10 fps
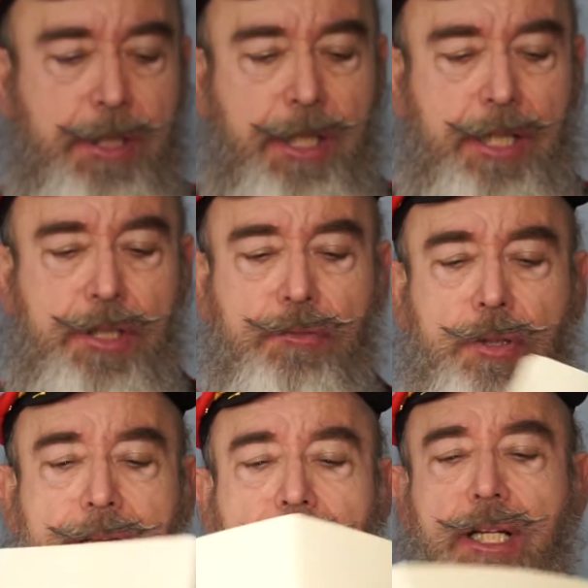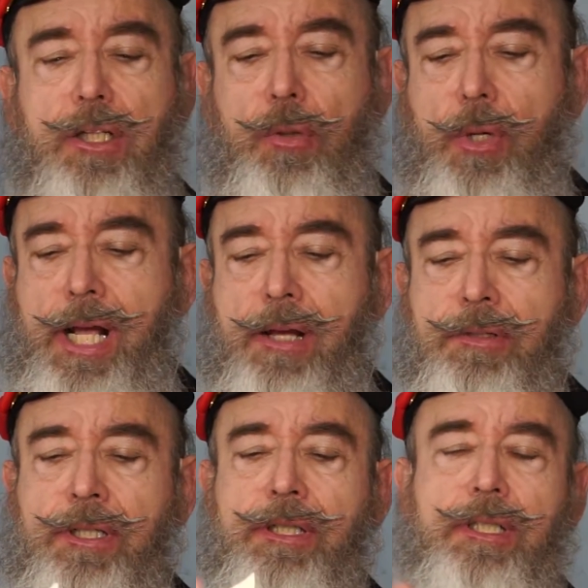and you've created a crown
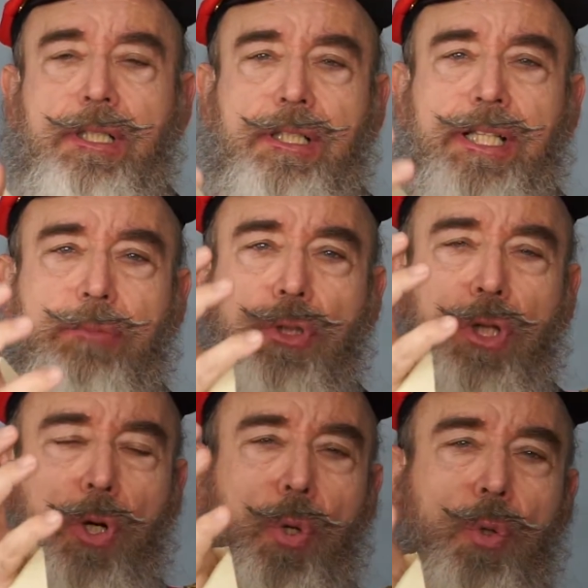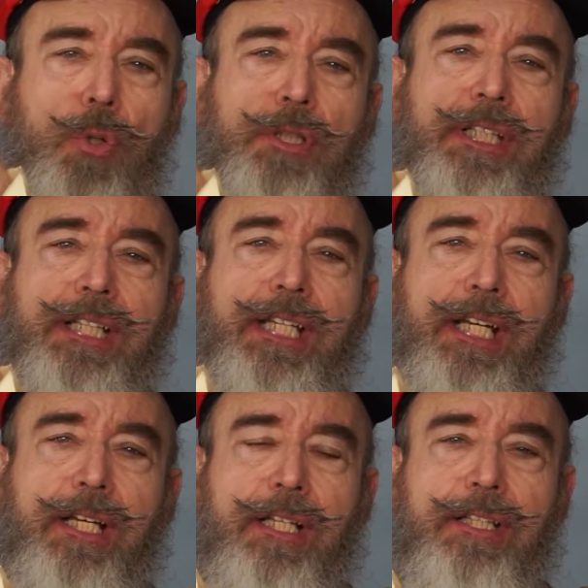that will hold
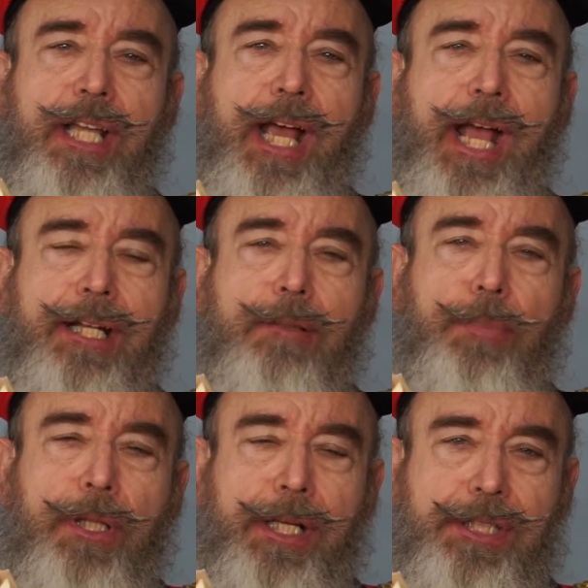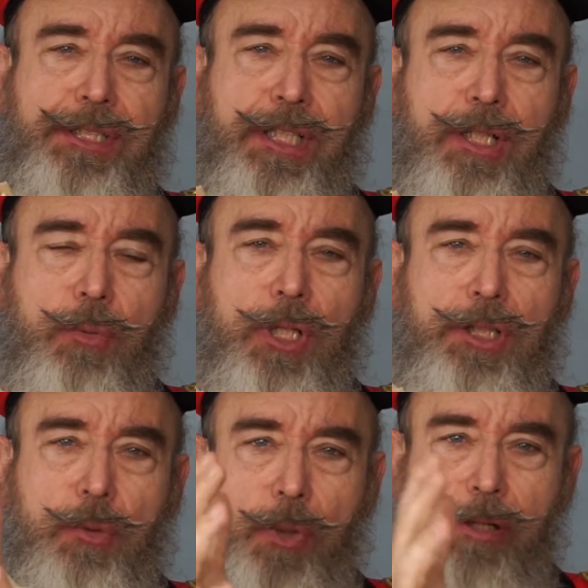the hat in place while
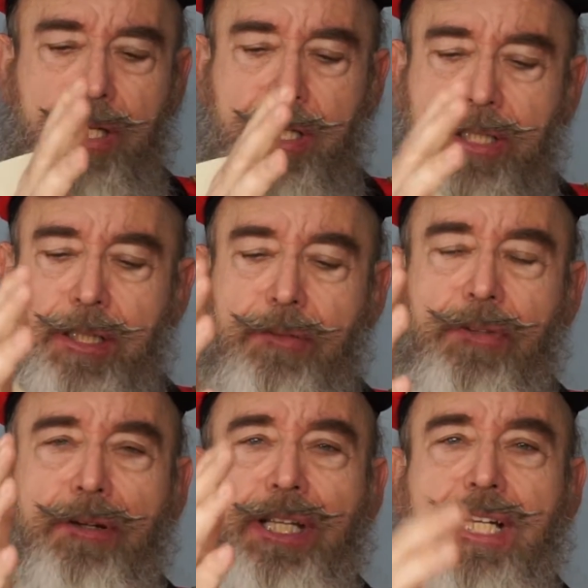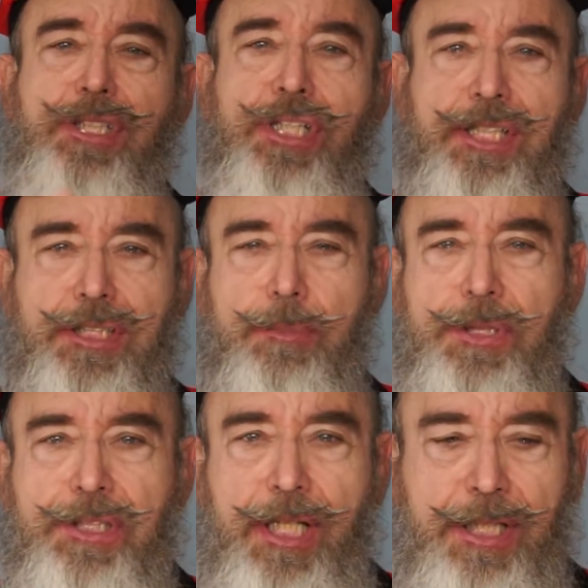you're wearing it, a very adjustable
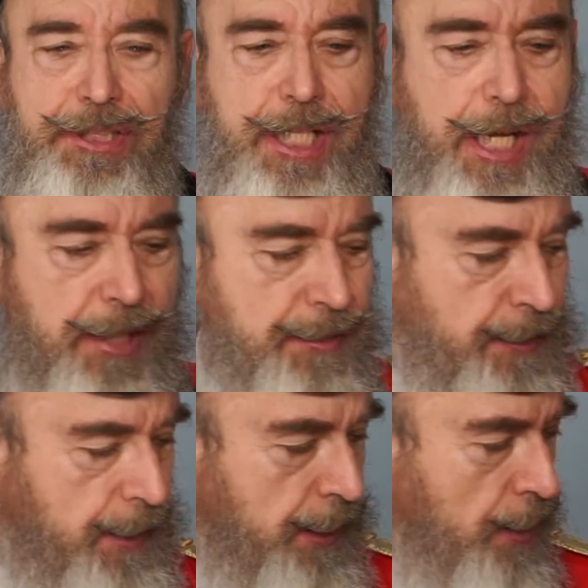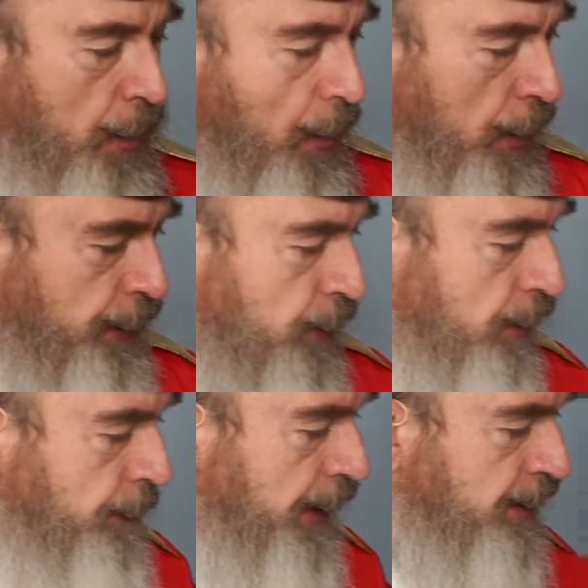sized hat. Or you could make